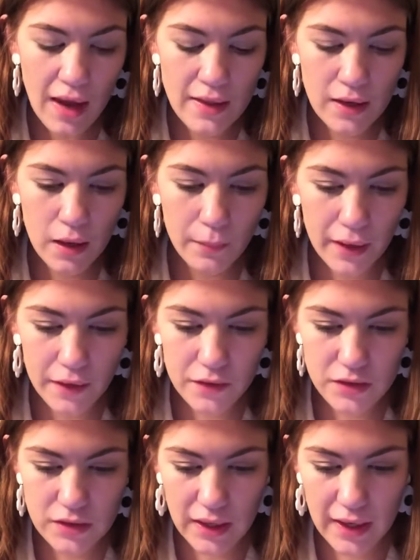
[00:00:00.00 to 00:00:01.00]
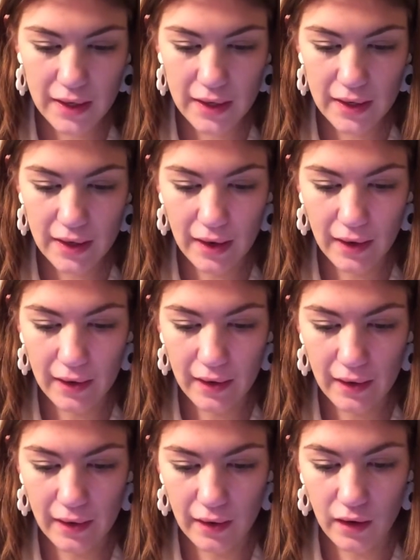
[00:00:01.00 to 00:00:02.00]
and then on my other slide, I
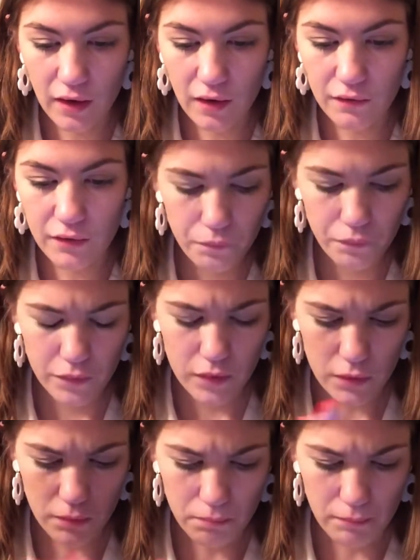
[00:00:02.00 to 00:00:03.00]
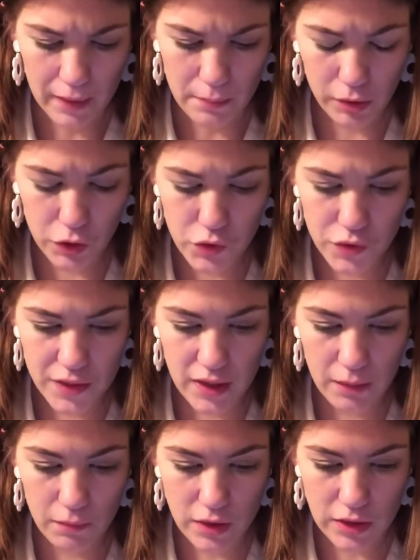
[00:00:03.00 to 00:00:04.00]
have my blue
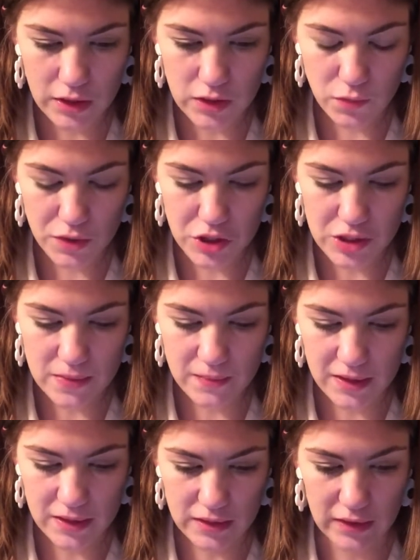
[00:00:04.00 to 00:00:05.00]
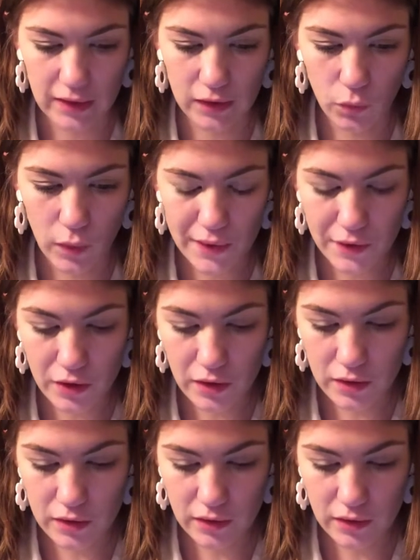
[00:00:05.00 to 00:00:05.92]
theme and this Widget Smith is like the weather.